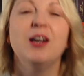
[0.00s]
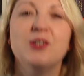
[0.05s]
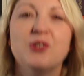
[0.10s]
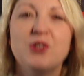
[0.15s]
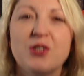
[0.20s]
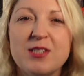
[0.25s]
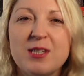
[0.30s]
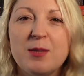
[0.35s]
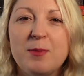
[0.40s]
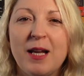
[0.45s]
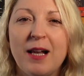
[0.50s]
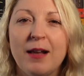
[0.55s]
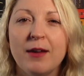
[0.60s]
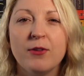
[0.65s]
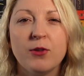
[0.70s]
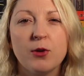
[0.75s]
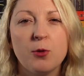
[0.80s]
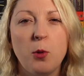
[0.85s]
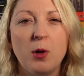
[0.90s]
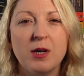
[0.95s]
Just to be
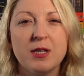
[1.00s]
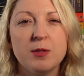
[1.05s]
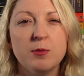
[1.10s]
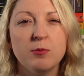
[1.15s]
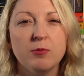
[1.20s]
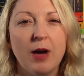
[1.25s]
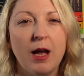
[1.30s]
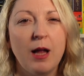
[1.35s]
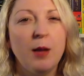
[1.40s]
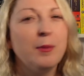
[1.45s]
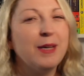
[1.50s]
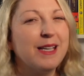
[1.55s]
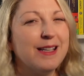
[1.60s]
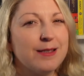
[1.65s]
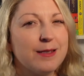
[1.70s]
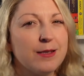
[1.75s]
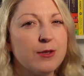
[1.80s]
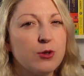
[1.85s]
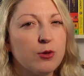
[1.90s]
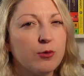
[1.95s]
clear, the quantum realm
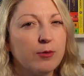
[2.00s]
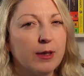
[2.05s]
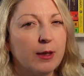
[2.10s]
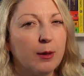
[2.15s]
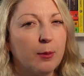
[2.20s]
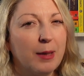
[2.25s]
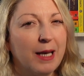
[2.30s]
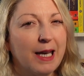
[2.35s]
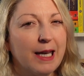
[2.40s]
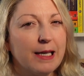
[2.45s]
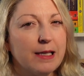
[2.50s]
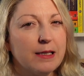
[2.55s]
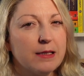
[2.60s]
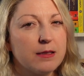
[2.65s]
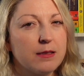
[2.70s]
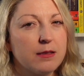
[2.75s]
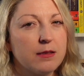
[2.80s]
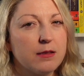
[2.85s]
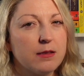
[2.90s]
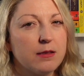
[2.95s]
isn't a real
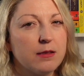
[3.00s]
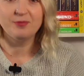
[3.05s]
place.